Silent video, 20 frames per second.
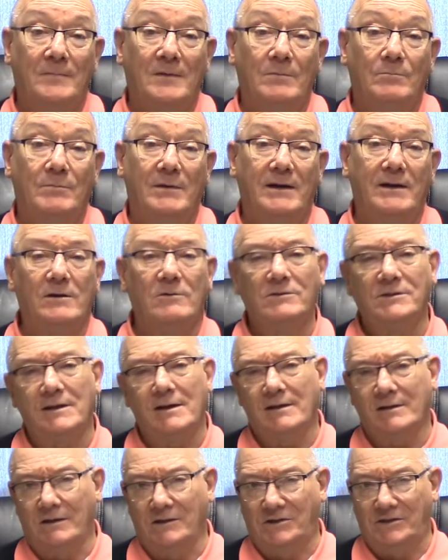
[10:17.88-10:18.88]
But he goes
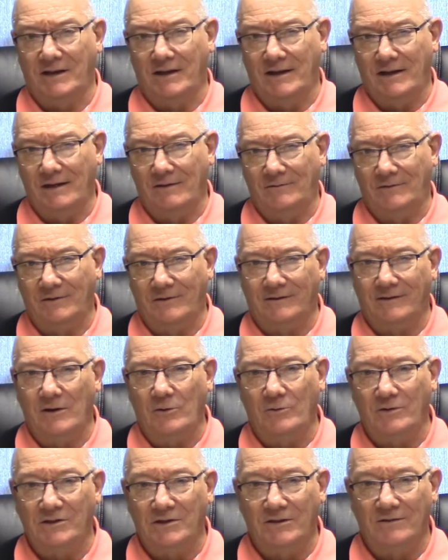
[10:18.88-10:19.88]
on to say, if you'll
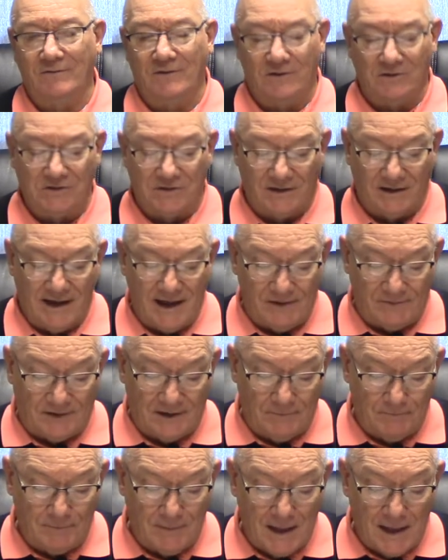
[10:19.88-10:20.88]
notice in verse
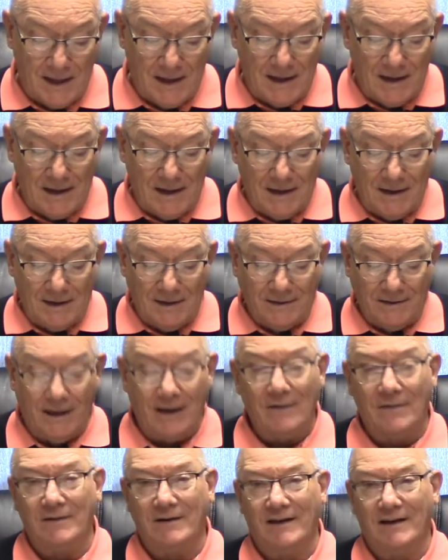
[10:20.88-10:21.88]
11,
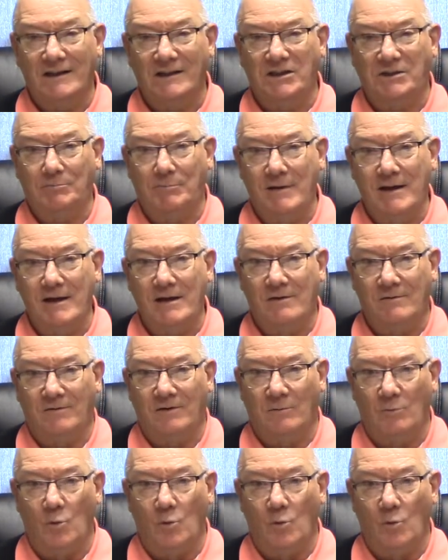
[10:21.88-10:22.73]
not that I speak from